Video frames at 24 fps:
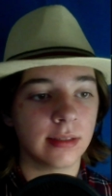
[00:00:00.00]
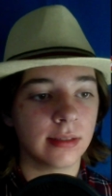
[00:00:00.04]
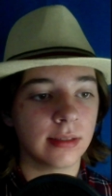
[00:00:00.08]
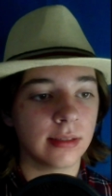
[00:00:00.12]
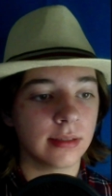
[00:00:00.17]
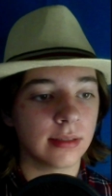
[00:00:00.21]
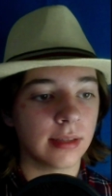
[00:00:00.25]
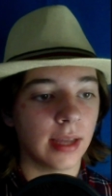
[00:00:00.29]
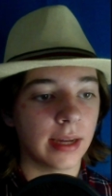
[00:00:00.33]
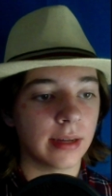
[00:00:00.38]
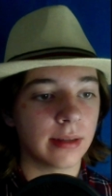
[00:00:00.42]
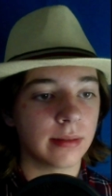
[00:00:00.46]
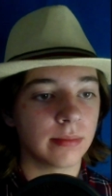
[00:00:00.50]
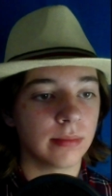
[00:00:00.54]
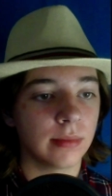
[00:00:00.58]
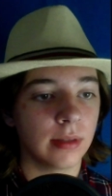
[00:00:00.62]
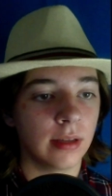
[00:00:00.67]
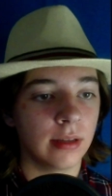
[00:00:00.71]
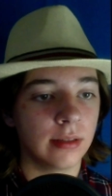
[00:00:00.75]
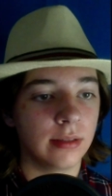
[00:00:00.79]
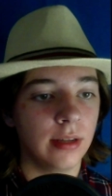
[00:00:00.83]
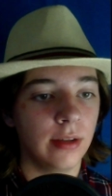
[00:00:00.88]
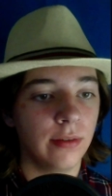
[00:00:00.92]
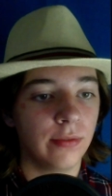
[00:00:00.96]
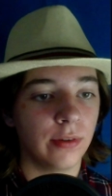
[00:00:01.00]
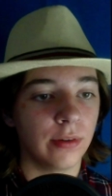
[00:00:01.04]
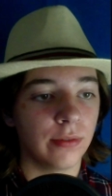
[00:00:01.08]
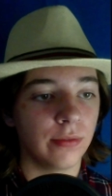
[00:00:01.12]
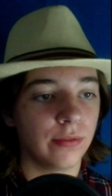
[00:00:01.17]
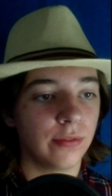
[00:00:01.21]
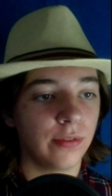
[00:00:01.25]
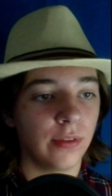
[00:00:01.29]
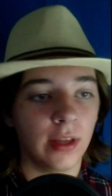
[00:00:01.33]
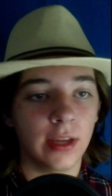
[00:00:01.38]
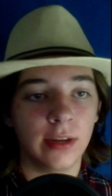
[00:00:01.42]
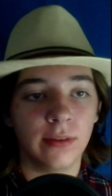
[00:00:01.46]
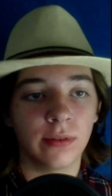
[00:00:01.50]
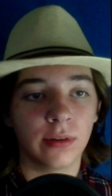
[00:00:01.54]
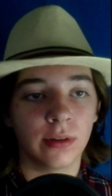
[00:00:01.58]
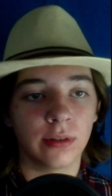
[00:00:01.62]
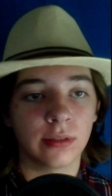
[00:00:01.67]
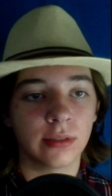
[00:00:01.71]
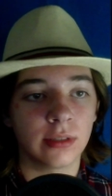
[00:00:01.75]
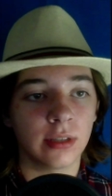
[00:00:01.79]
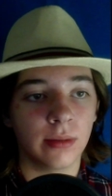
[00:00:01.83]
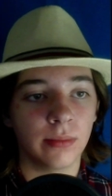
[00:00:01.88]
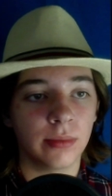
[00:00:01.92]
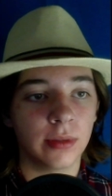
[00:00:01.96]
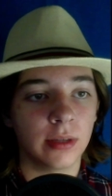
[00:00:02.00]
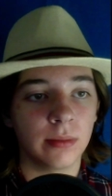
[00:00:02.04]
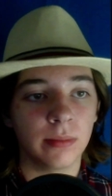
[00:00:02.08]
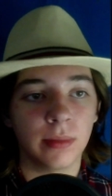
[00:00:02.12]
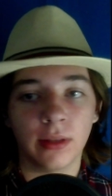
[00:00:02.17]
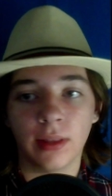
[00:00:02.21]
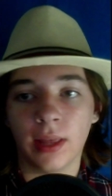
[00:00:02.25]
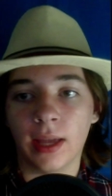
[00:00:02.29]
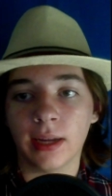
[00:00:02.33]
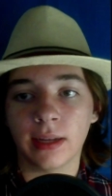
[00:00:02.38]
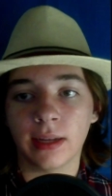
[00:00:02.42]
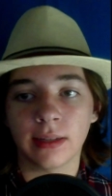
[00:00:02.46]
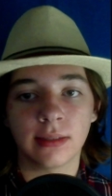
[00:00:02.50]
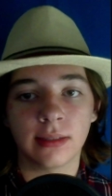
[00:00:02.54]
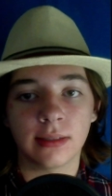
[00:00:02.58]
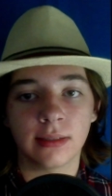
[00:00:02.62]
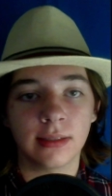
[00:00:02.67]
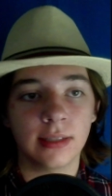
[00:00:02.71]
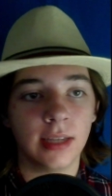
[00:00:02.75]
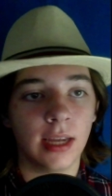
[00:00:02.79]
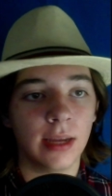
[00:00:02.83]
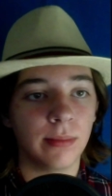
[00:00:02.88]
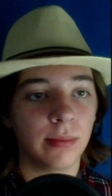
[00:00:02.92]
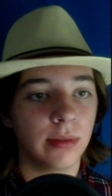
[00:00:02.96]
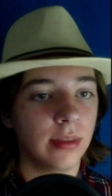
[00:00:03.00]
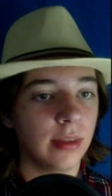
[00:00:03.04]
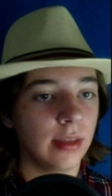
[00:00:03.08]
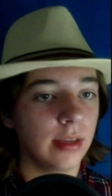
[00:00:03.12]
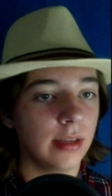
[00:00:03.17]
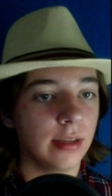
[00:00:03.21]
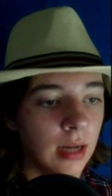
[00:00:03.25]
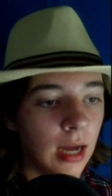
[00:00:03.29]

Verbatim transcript: this is like a different flavor or something, but like it's the same thing.